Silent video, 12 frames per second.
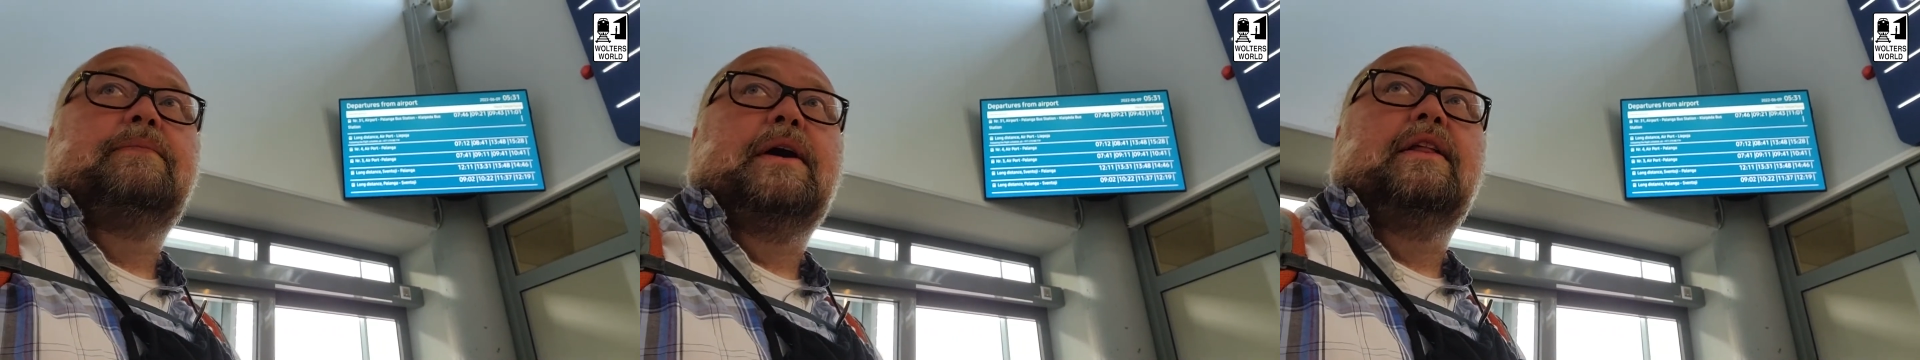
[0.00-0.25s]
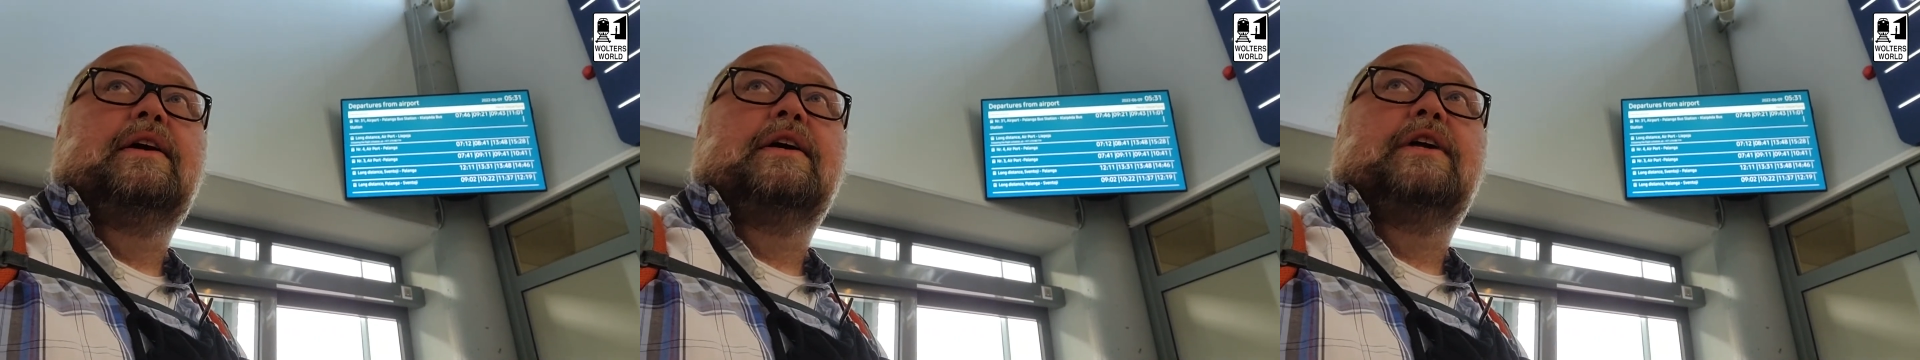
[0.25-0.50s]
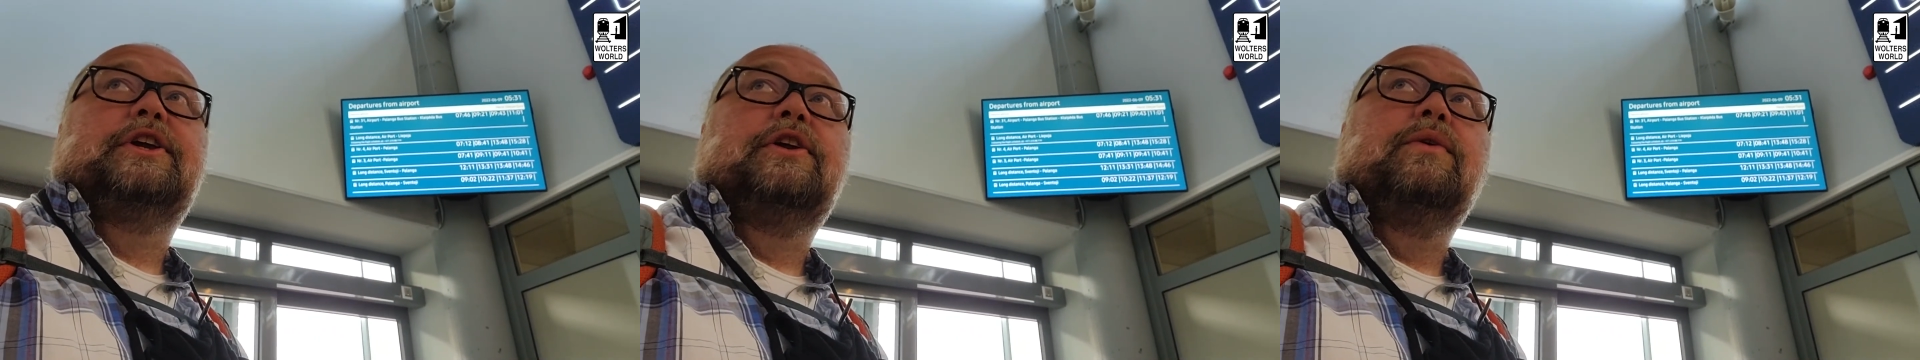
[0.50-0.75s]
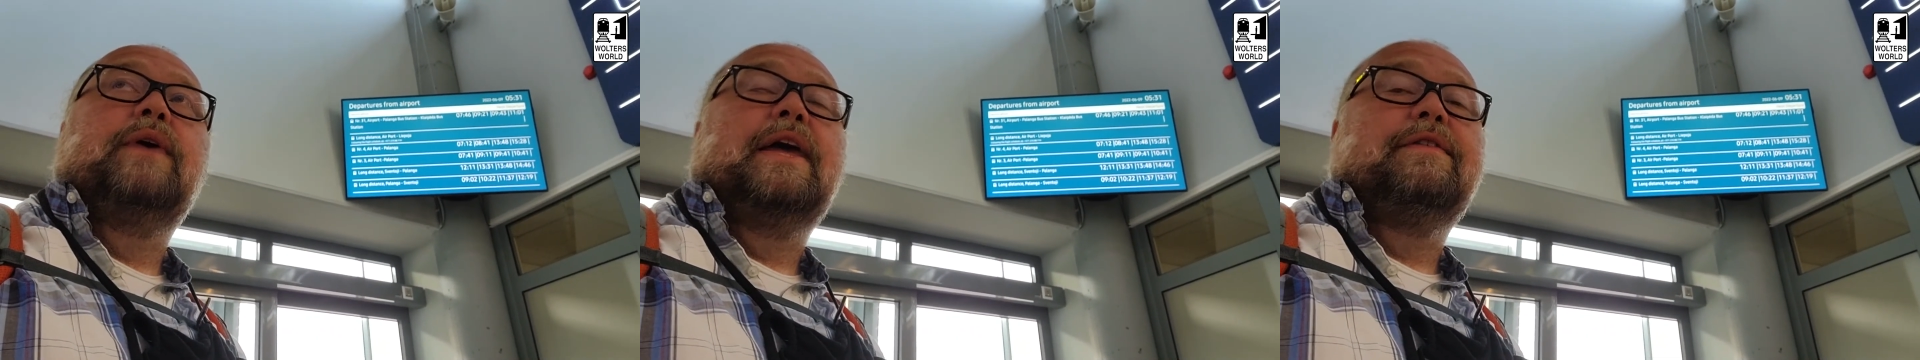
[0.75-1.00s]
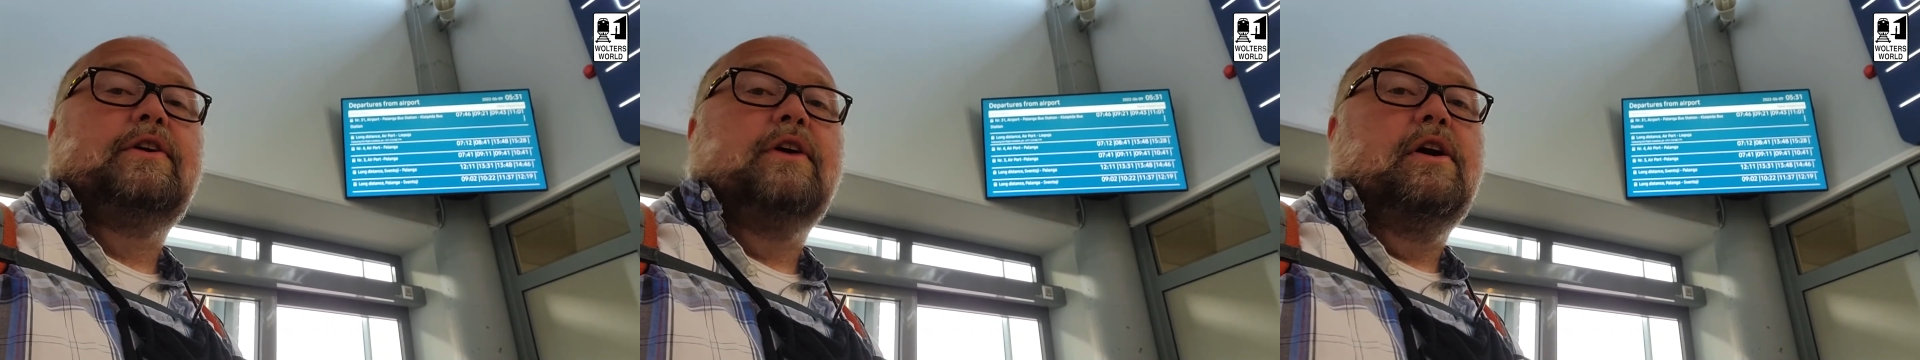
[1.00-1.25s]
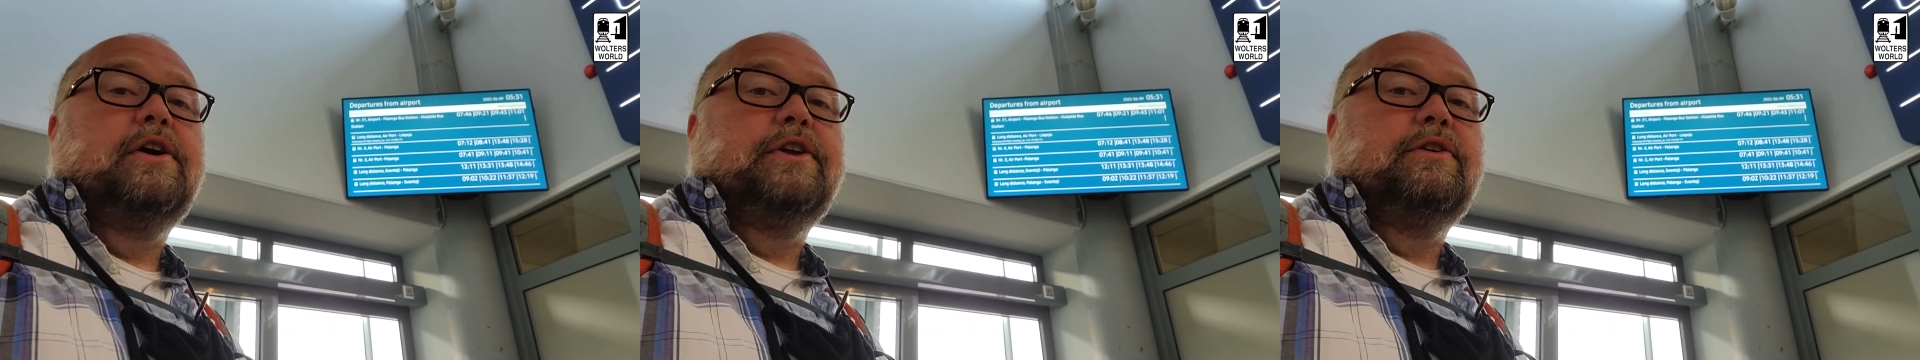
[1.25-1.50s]
Palanga and you don't have a
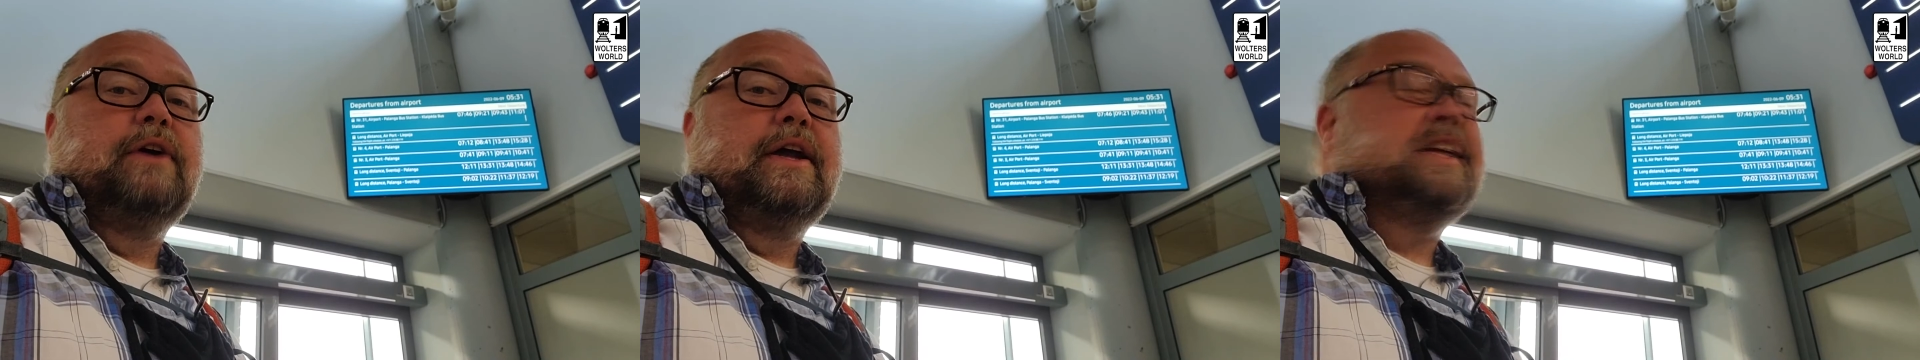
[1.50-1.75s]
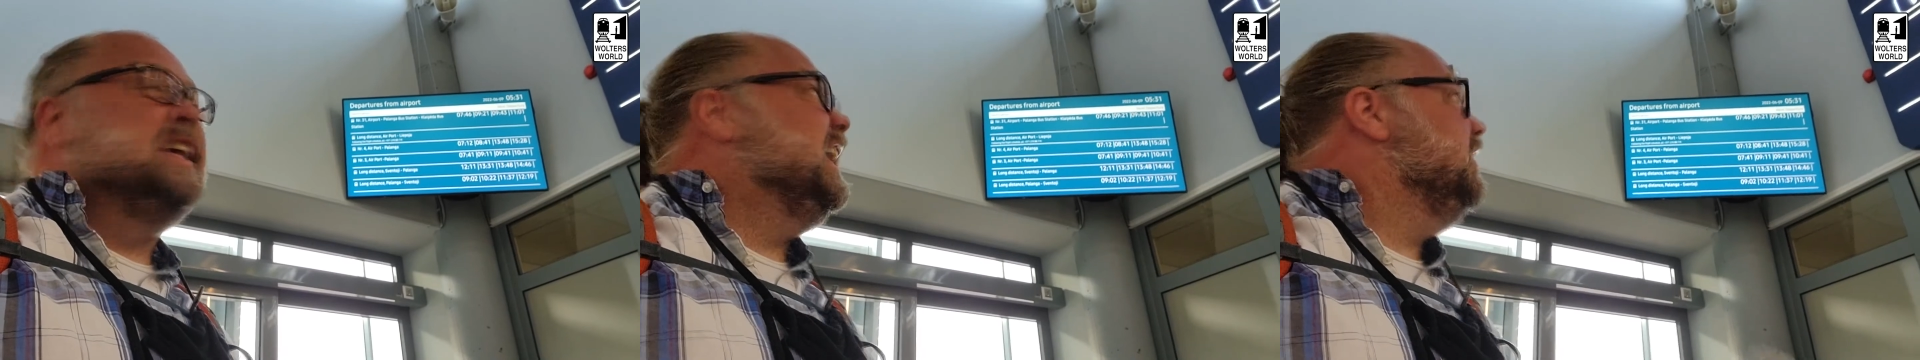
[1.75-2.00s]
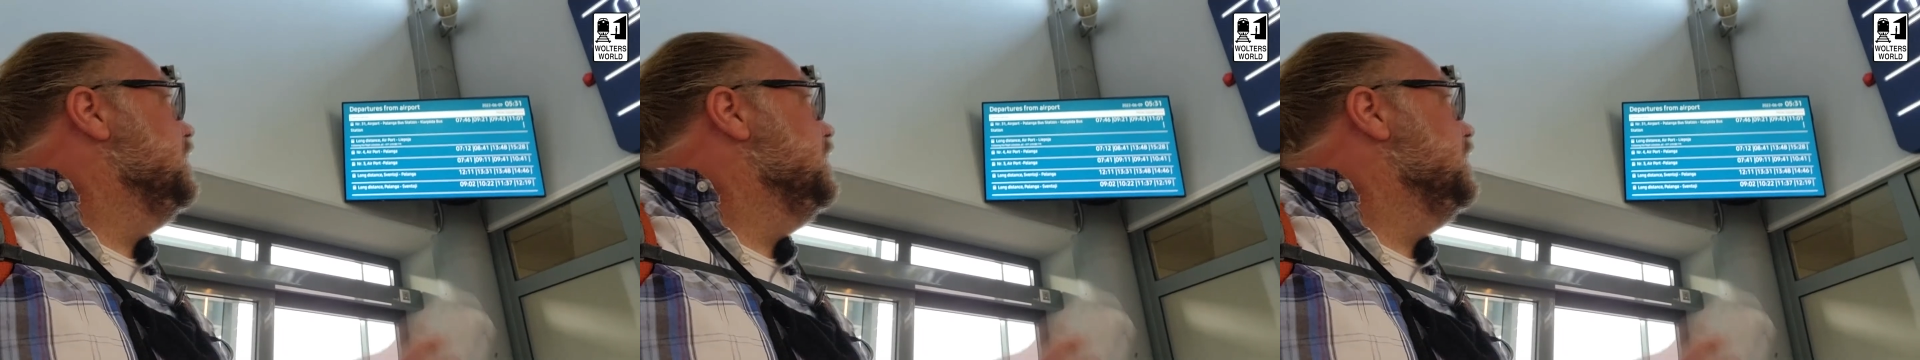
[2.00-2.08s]
car, you don't know how to get out,